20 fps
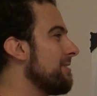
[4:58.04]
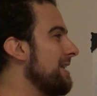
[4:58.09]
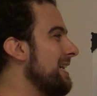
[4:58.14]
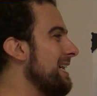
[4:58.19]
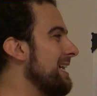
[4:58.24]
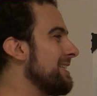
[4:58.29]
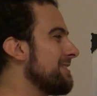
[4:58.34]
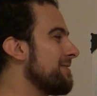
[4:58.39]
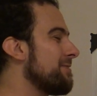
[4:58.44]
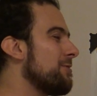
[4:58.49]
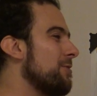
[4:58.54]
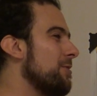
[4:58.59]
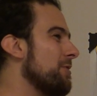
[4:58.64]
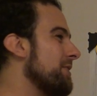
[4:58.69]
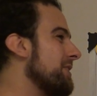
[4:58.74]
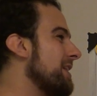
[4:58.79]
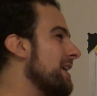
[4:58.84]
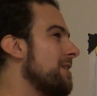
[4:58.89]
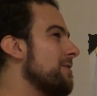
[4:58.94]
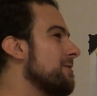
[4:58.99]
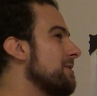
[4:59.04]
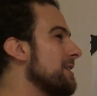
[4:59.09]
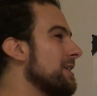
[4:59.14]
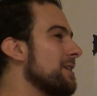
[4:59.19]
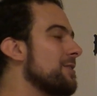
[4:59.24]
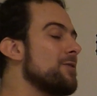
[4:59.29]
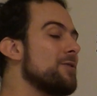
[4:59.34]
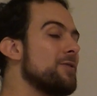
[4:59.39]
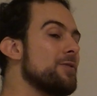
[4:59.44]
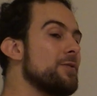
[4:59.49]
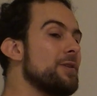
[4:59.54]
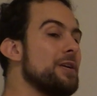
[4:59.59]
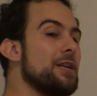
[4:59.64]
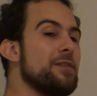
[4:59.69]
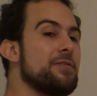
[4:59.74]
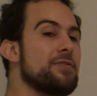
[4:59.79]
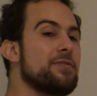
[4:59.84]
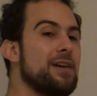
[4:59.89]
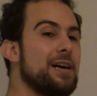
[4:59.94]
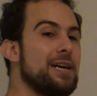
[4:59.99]
As for nouns, I couldn't
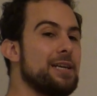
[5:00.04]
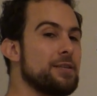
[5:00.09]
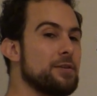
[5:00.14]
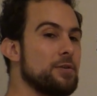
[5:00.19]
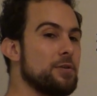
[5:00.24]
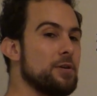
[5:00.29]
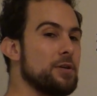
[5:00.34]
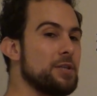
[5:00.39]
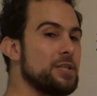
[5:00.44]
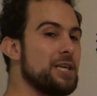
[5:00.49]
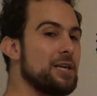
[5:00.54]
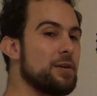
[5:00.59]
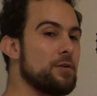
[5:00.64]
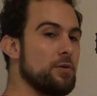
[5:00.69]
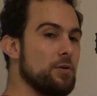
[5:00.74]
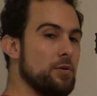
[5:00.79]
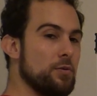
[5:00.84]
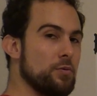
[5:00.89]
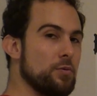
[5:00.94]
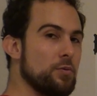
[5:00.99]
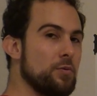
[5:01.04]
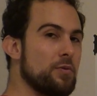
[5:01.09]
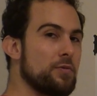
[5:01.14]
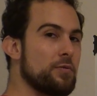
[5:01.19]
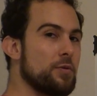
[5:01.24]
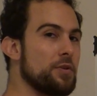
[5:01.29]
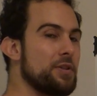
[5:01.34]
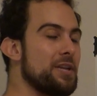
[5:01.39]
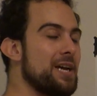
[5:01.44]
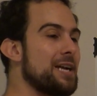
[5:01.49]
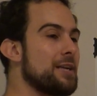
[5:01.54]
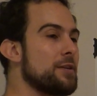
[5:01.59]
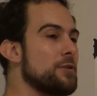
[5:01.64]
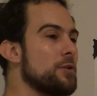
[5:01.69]
really find a general rule for that.